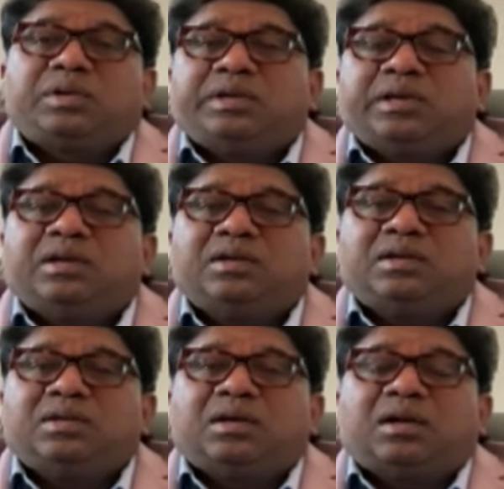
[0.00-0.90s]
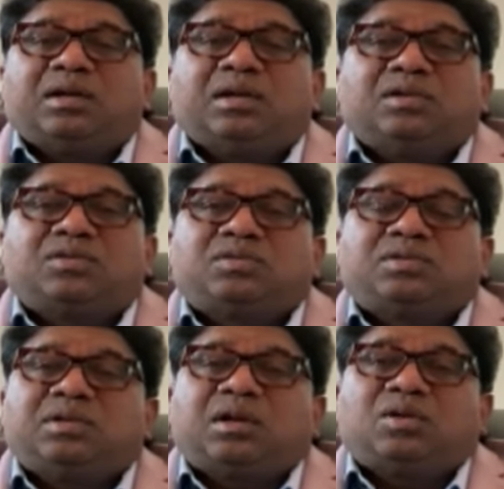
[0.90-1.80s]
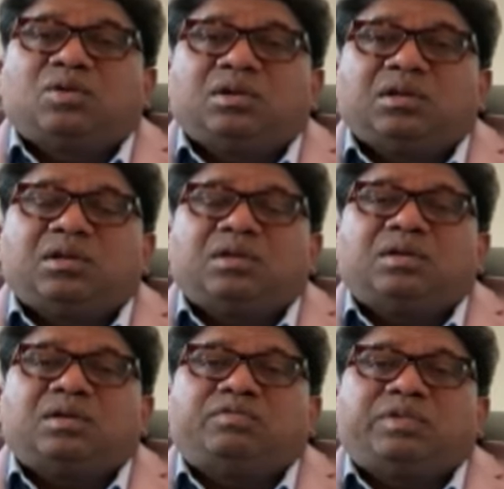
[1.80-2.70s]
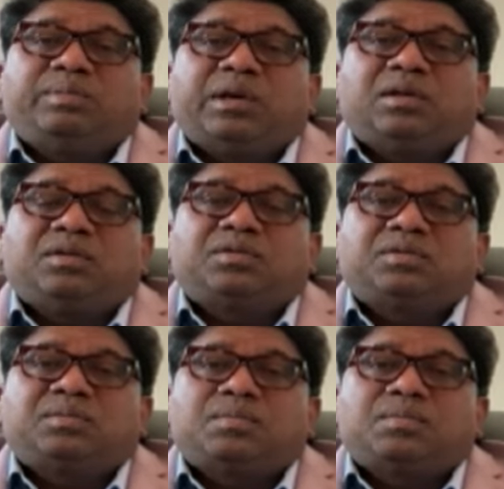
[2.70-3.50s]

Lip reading: young adults, not only females,